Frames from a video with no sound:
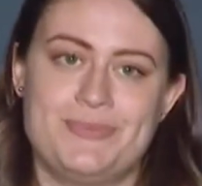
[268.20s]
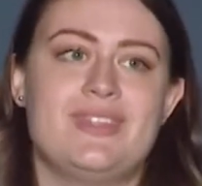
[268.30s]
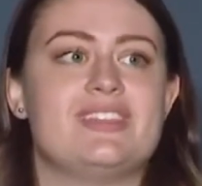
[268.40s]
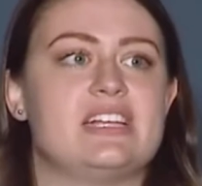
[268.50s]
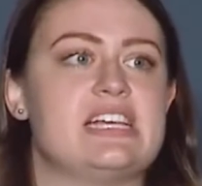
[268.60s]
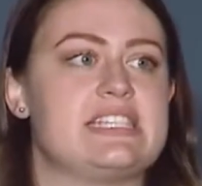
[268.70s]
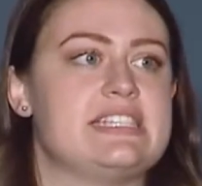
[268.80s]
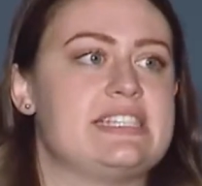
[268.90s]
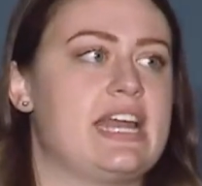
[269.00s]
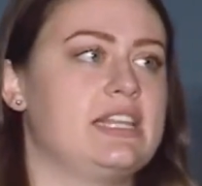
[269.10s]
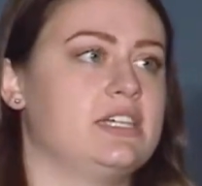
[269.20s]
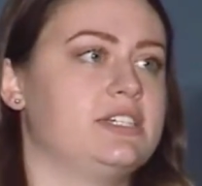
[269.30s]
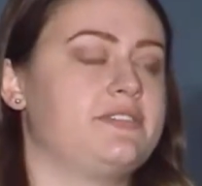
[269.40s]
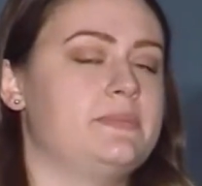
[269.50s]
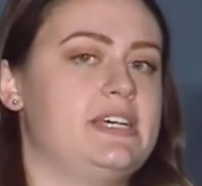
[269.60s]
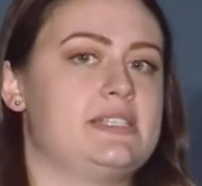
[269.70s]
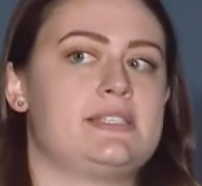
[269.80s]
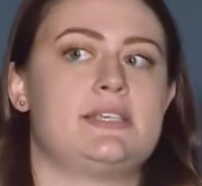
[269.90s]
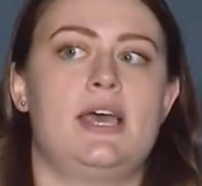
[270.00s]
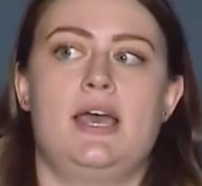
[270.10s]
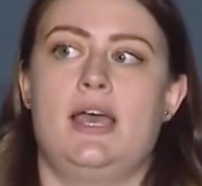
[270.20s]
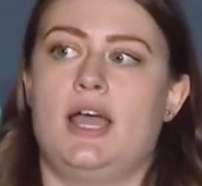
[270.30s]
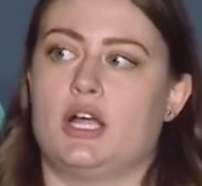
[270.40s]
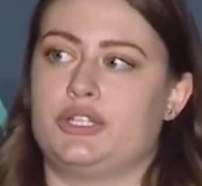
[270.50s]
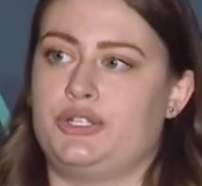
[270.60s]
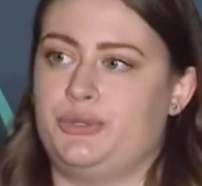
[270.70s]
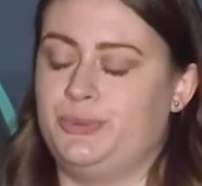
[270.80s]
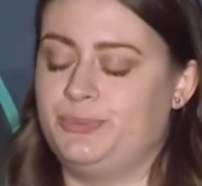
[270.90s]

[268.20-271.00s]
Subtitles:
the lessons that I learned from this are 2.